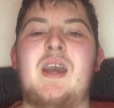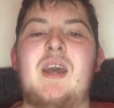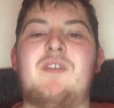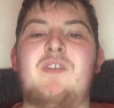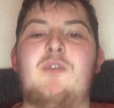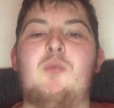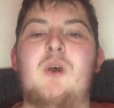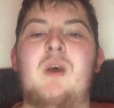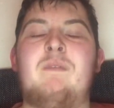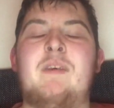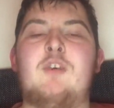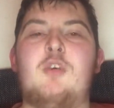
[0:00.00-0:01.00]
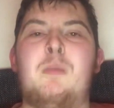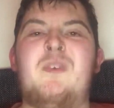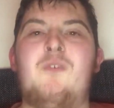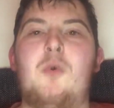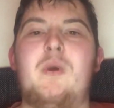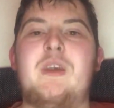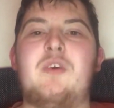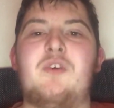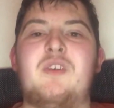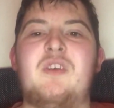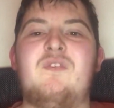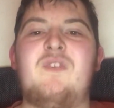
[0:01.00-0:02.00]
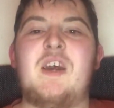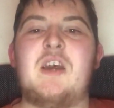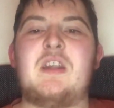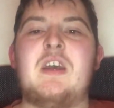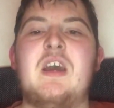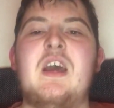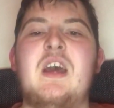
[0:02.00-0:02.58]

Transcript: as his work vehicle before he got his van,